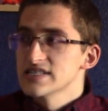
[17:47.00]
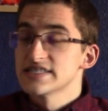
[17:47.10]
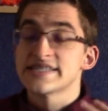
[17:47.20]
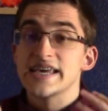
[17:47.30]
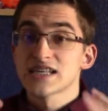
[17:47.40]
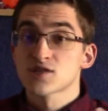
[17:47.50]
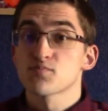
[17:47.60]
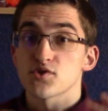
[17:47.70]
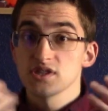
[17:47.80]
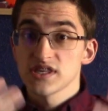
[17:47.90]

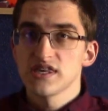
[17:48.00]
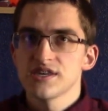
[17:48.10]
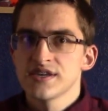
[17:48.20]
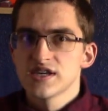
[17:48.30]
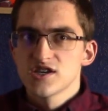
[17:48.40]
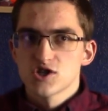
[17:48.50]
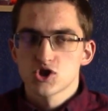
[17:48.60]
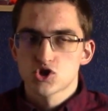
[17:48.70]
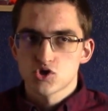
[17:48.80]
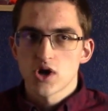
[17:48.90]
desperately
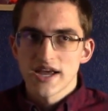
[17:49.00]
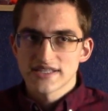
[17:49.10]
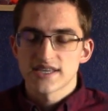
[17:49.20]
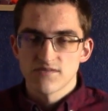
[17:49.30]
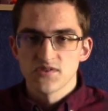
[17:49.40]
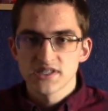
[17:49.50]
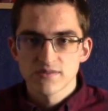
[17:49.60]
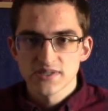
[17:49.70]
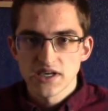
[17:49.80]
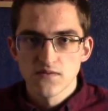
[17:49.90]
trying to convince
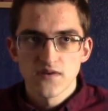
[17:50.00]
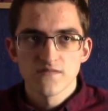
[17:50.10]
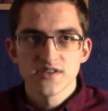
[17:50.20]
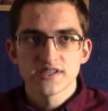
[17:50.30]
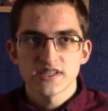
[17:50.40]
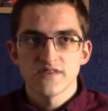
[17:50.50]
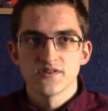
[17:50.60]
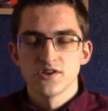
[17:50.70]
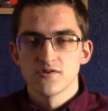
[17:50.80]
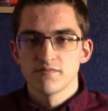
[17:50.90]
himself of this,
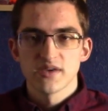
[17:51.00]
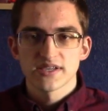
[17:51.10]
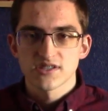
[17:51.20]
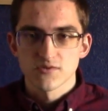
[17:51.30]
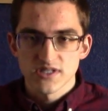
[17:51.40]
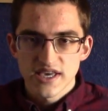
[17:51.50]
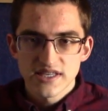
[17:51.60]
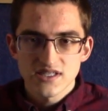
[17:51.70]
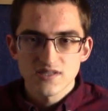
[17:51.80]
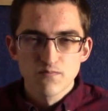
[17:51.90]
even though it makes no
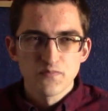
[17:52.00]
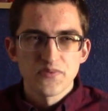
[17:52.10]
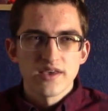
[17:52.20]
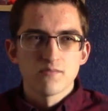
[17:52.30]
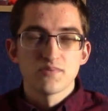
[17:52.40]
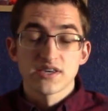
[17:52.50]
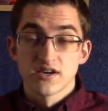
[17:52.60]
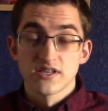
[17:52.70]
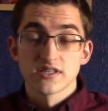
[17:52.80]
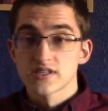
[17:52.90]
sense,
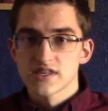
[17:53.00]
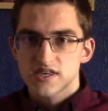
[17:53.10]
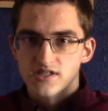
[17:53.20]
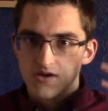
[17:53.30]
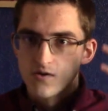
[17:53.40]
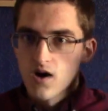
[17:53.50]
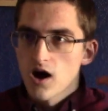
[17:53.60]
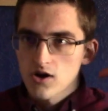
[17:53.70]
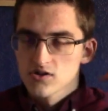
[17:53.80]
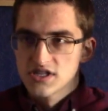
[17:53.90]
because he thinks, oh,
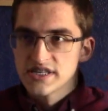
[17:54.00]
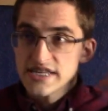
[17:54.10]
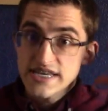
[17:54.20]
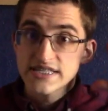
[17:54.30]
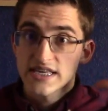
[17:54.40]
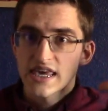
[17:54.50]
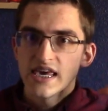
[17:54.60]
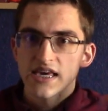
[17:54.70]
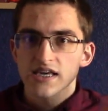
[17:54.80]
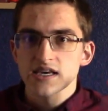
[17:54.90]
Otterlin needs a
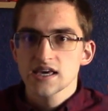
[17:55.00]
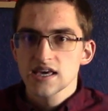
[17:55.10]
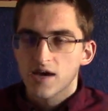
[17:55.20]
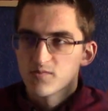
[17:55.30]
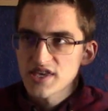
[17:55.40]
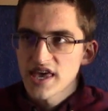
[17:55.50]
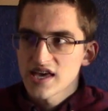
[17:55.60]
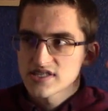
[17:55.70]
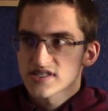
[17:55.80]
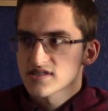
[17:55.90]
king, and we
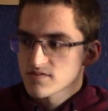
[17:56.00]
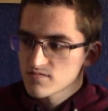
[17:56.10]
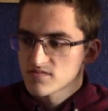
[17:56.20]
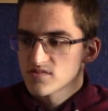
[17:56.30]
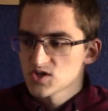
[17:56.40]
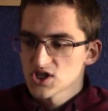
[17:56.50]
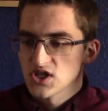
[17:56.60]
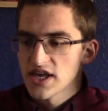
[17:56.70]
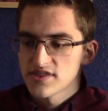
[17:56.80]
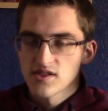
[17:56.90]
can't just
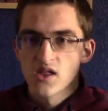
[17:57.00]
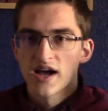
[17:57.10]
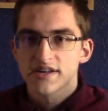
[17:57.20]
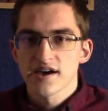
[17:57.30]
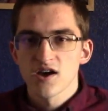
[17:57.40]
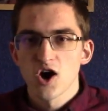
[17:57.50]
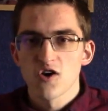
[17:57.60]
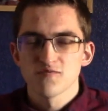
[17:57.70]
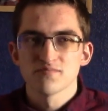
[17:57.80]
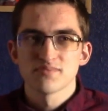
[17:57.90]
let the line die
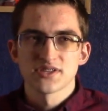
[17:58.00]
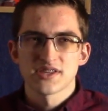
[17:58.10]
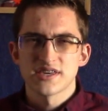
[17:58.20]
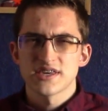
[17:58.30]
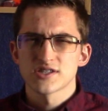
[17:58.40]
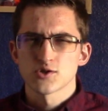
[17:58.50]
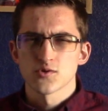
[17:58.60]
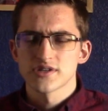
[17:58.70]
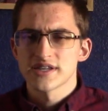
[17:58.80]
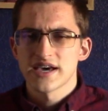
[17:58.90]
off, but the thing is,
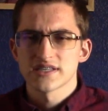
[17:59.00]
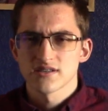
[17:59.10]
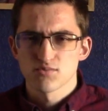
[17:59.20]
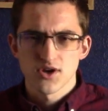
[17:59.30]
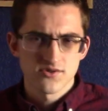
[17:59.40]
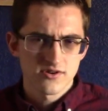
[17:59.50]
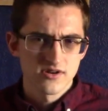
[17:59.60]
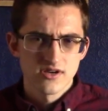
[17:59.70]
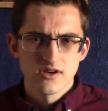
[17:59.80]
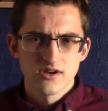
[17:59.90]
Dorian has a brother
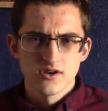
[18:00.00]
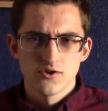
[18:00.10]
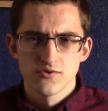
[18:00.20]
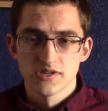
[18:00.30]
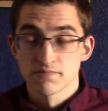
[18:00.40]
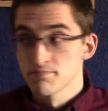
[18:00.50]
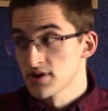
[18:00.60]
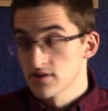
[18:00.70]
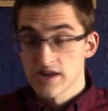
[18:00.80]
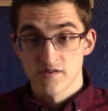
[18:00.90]
who is
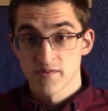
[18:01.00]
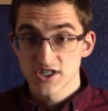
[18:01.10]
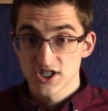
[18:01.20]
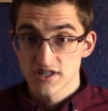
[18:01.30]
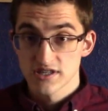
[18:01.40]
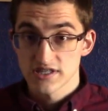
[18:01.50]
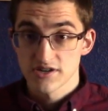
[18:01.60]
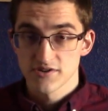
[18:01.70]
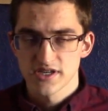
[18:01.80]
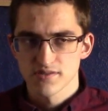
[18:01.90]
barely ever mentioned in this
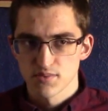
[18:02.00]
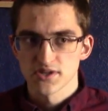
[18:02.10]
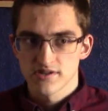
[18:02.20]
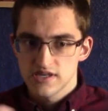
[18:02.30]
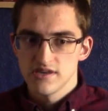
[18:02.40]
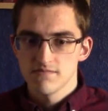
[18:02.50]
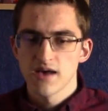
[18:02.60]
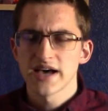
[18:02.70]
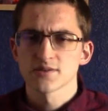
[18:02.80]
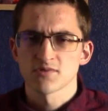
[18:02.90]
series, but he
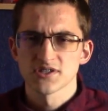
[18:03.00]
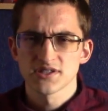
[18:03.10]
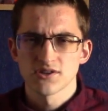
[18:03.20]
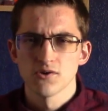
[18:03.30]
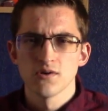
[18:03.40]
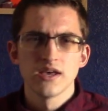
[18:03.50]
has one, so...